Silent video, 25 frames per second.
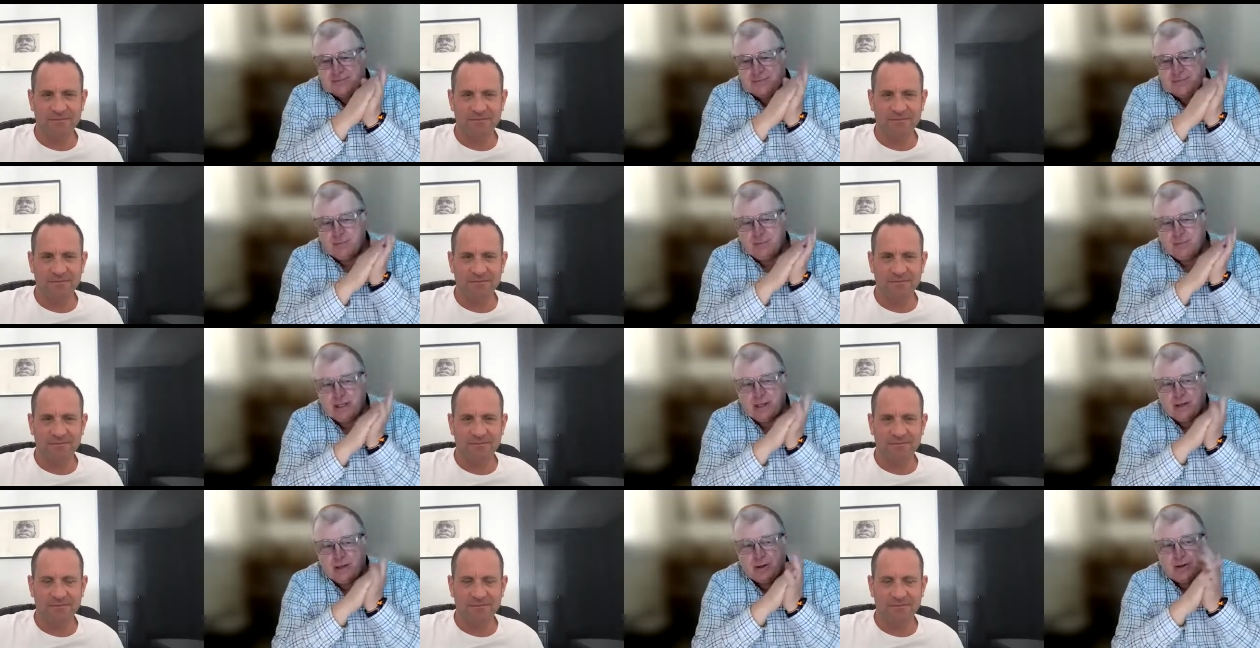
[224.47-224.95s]
Speaker 1: the
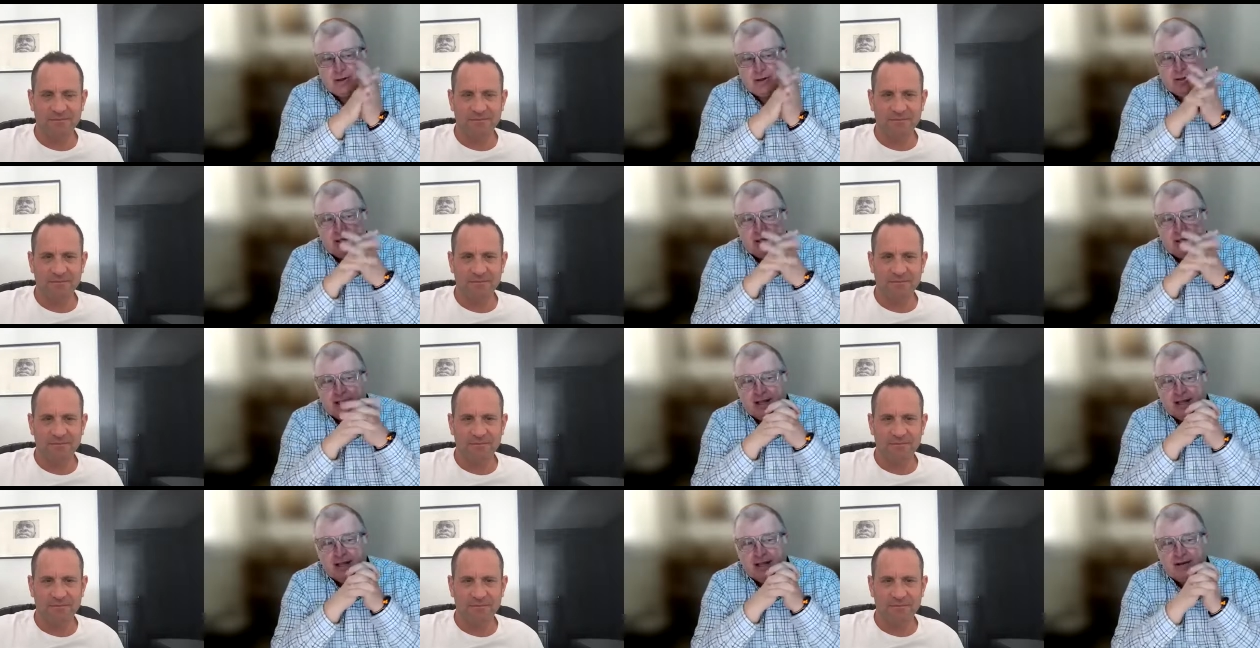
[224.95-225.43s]
big
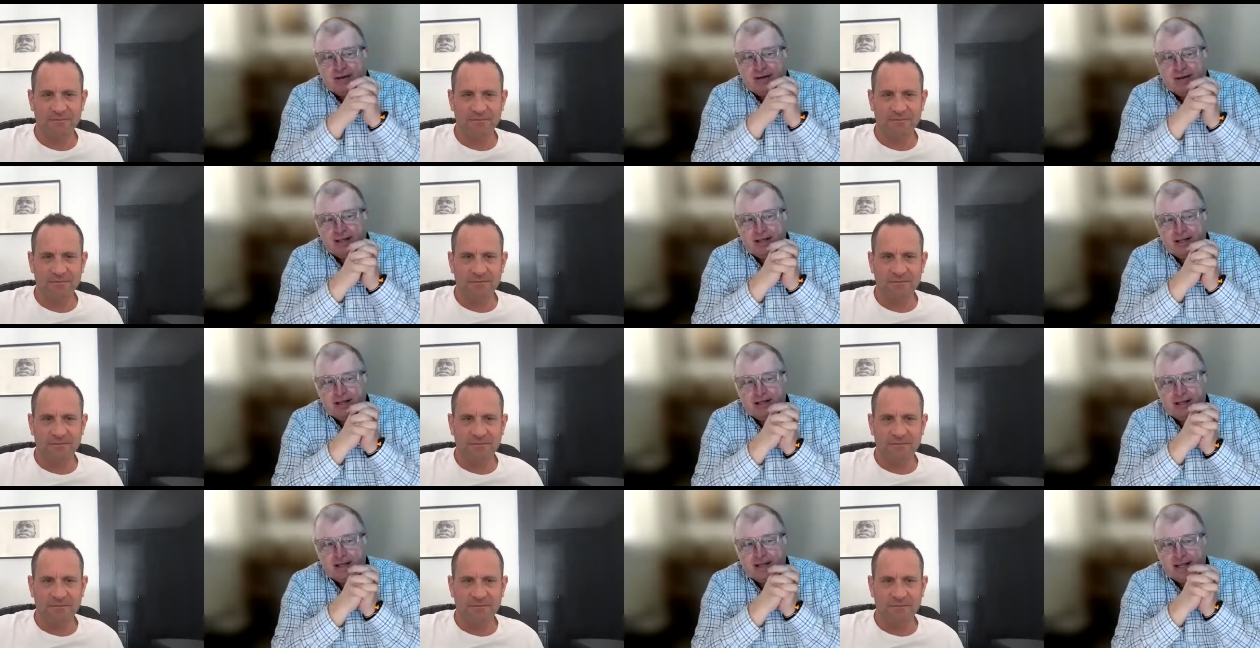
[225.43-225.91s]
kahuna there
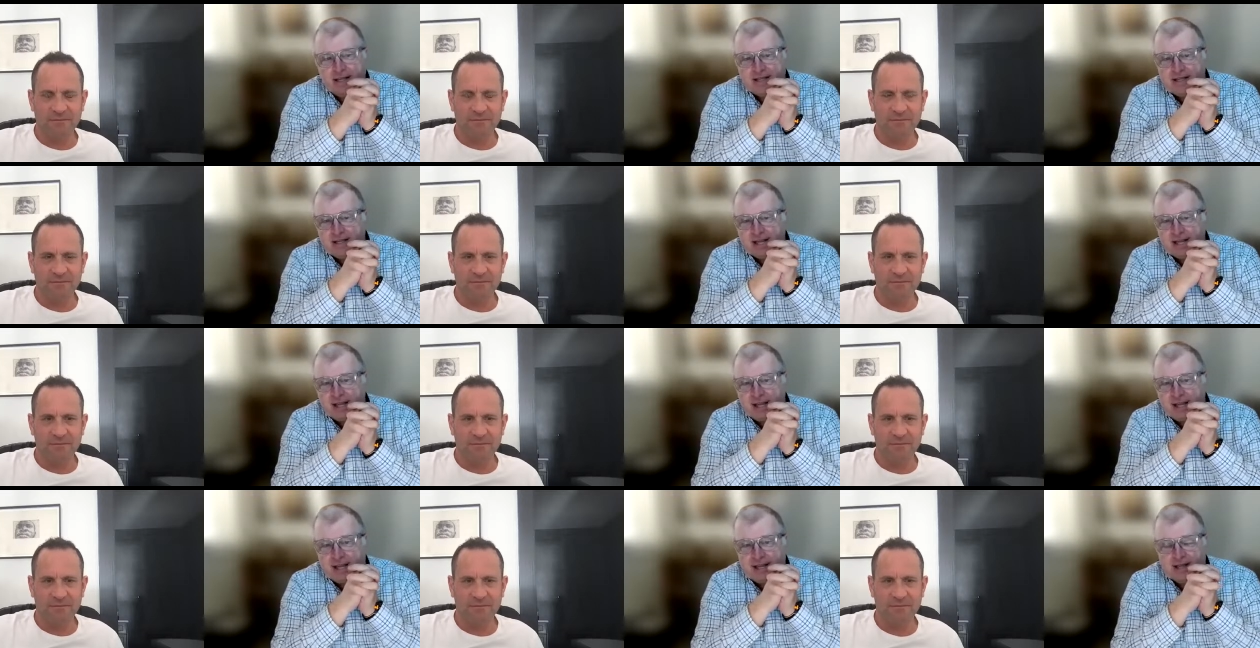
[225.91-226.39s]
is
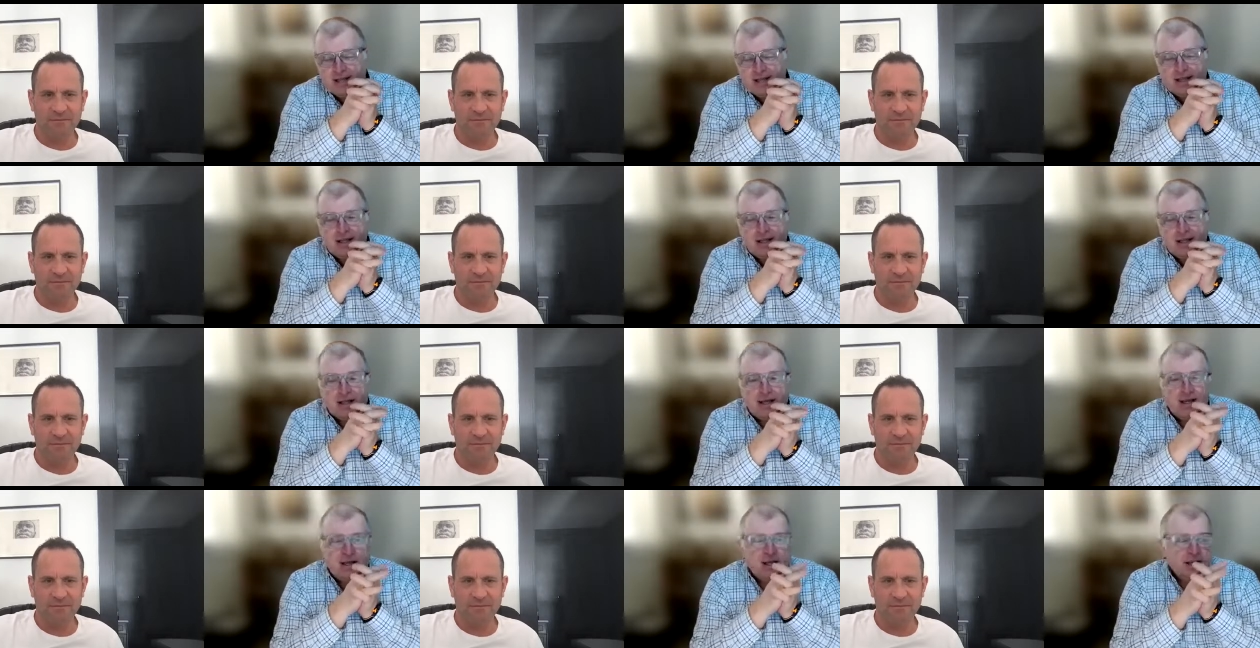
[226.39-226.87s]
SAA
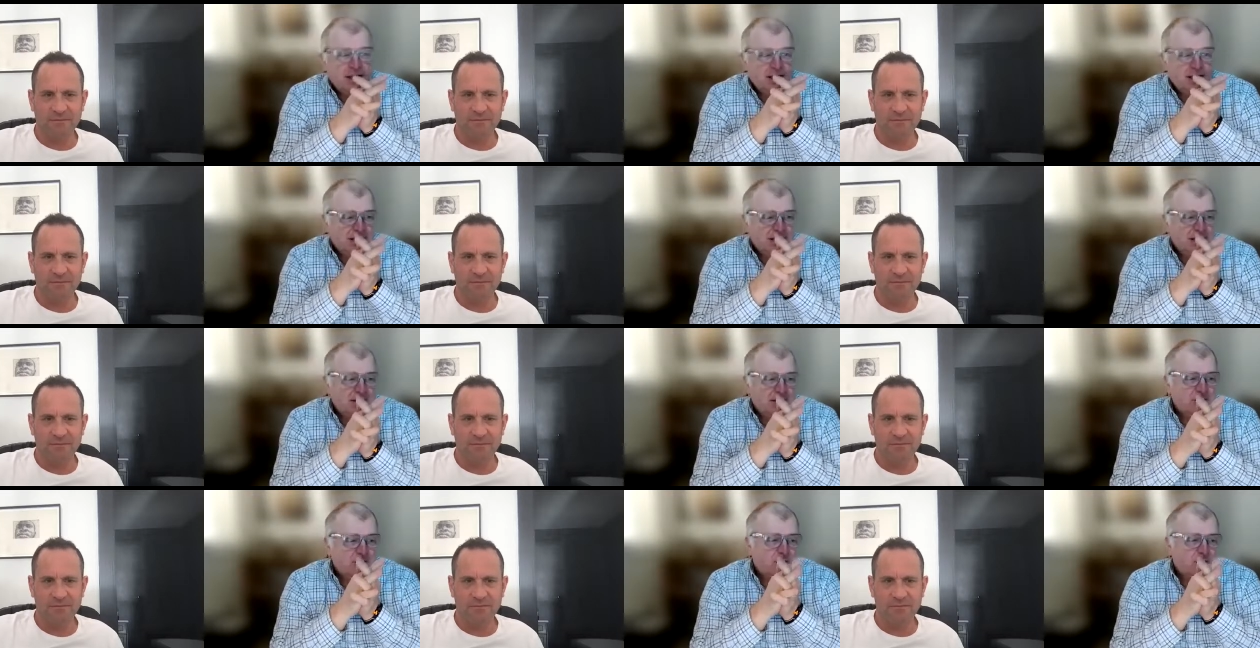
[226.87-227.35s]

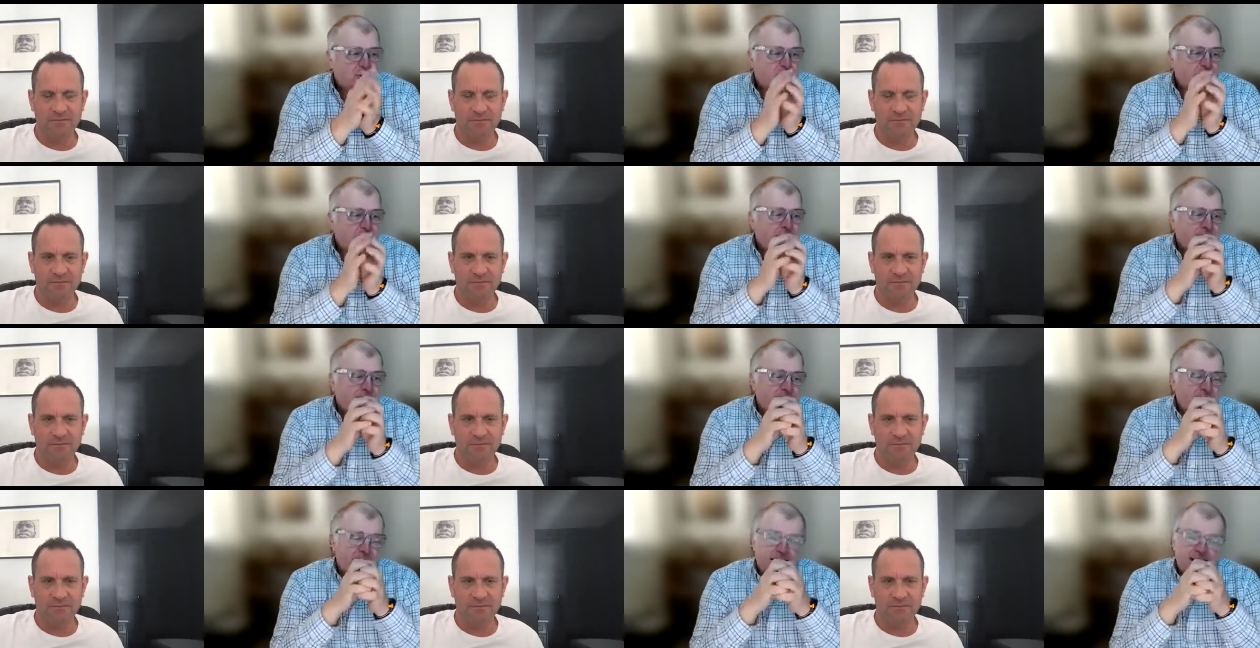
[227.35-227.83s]
do you
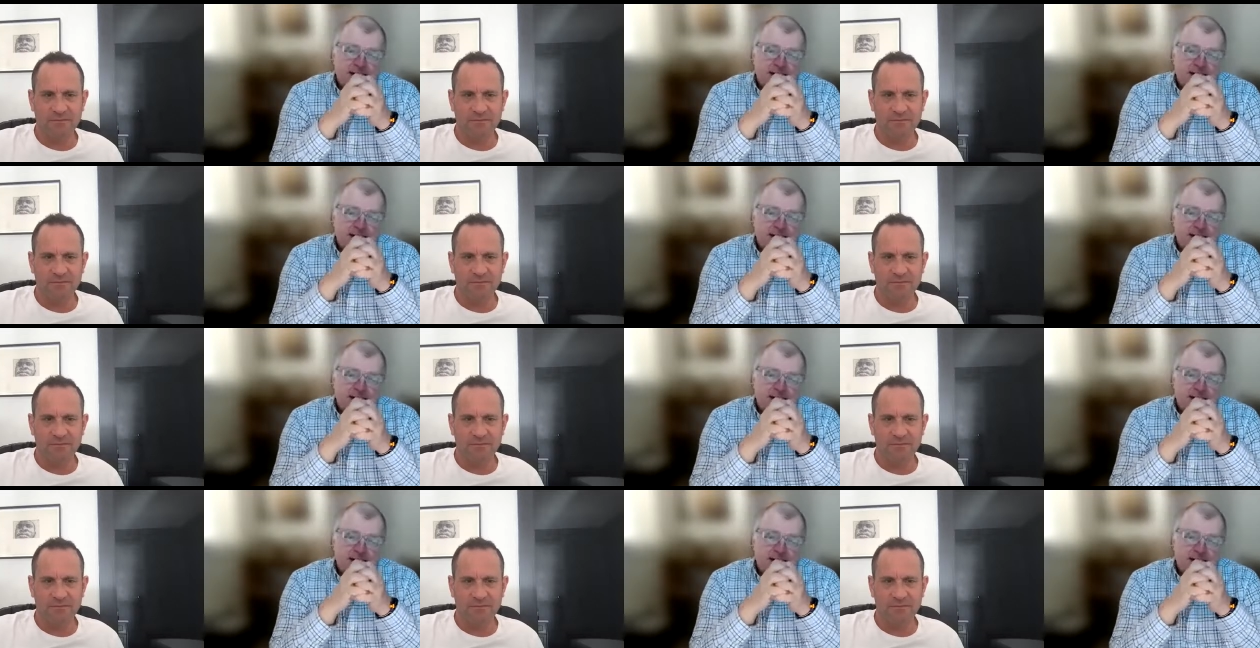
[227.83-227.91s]
think